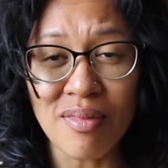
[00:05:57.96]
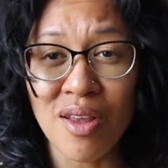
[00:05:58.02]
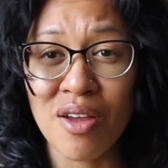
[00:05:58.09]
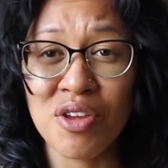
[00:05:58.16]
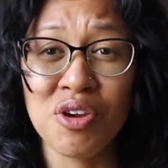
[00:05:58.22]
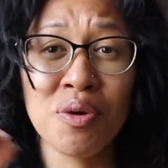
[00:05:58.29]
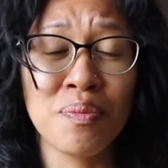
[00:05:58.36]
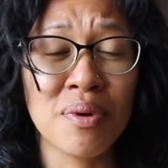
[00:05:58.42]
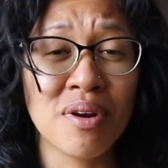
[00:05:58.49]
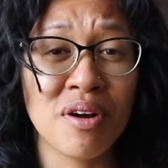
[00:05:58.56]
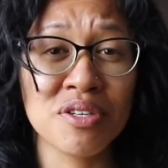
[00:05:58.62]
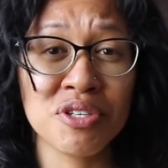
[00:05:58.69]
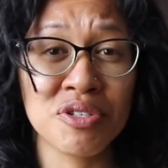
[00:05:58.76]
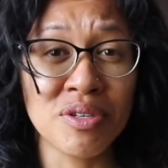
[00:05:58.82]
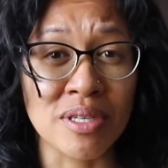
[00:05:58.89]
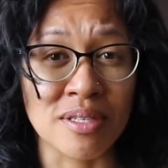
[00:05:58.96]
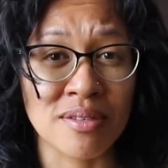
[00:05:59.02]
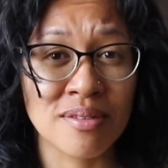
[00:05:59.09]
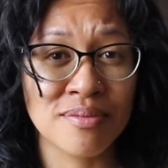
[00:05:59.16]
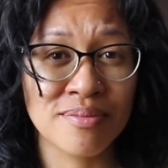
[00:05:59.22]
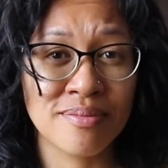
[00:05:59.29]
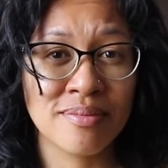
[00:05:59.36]
you can put all your
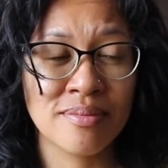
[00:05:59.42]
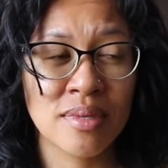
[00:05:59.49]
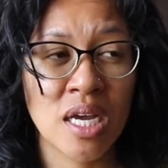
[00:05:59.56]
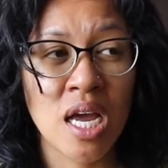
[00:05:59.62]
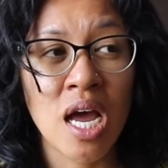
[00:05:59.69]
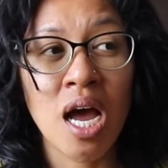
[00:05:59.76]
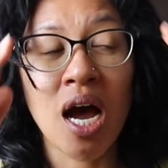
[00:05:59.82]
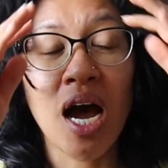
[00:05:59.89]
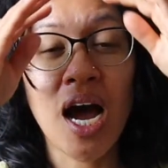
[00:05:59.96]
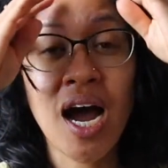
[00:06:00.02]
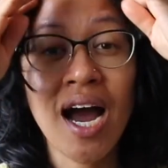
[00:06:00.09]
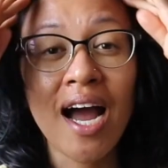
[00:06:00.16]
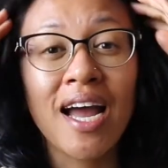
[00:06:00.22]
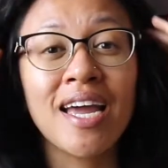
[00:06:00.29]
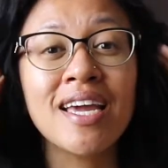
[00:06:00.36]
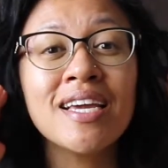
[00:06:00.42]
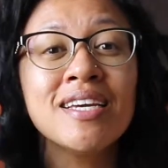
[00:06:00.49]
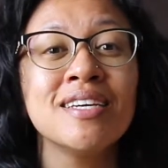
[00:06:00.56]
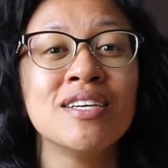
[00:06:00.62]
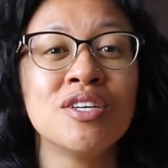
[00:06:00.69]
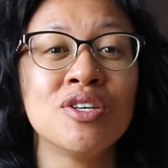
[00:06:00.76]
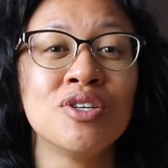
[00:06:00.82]
drills
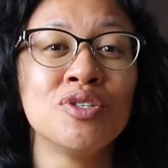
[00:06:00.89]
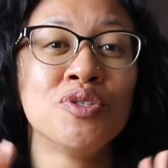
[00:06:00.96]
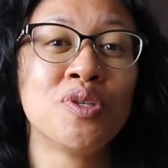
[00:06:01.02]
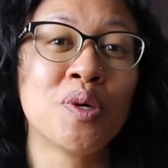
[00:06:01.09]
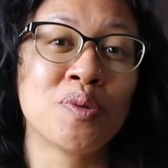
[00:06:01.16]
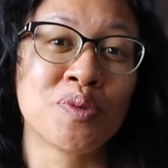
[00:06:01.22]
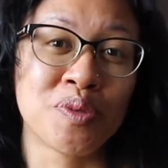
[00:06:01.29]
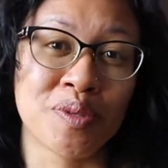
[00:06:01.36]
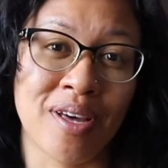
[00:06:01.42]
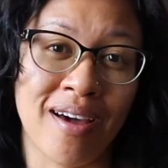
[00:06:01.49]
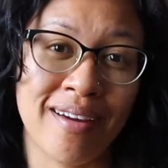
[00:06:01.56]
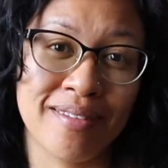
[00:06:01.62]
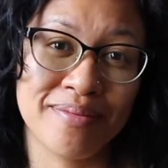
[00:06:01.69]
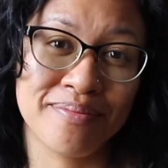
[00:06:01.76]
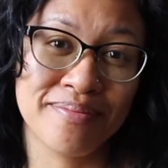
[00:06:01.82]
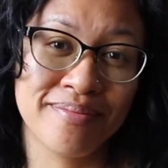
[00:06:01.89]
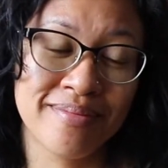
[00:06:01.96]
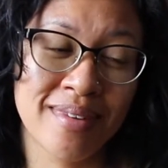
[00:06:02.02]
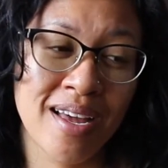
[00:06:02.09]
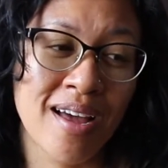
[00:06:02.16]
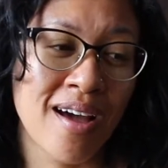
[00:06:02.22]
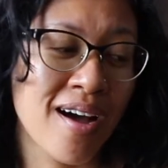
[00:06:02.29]
I don't do that
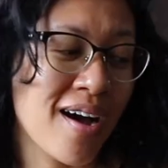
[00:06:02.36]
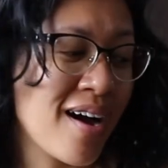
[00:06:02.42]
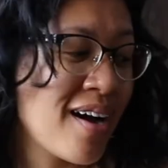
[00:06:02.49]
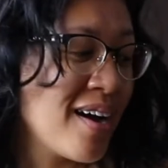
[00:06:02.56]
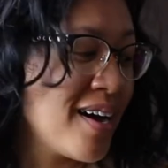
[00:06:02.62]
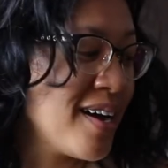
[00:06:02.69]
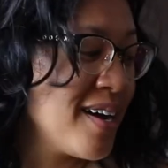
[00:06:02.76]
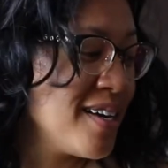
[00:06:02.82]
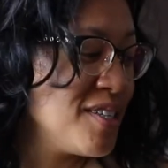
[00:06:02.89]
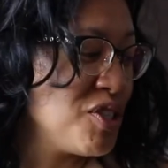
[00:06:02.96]
I